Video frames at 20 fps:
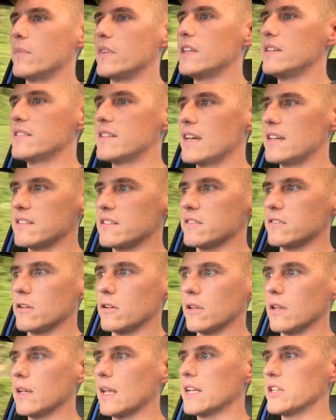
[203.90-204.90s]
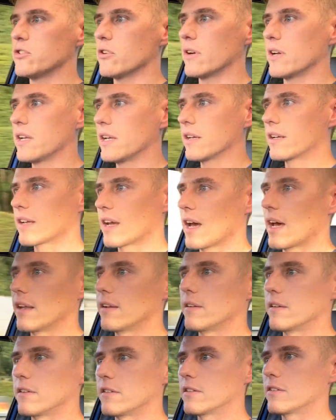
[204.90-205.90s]
these days it's all electronic
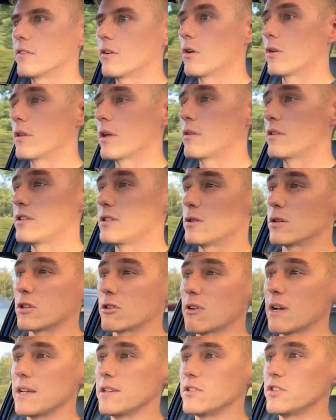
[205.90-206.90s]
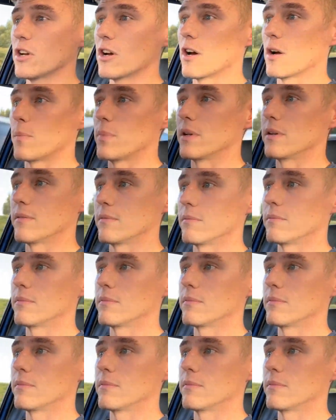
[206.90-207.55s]
and although they do a great job in